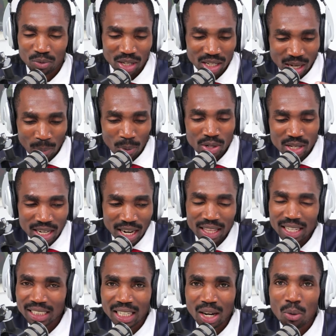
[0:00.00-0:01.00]
suppose
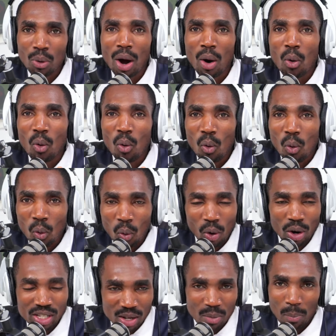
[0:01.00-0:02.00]
Rigathi Gachagua was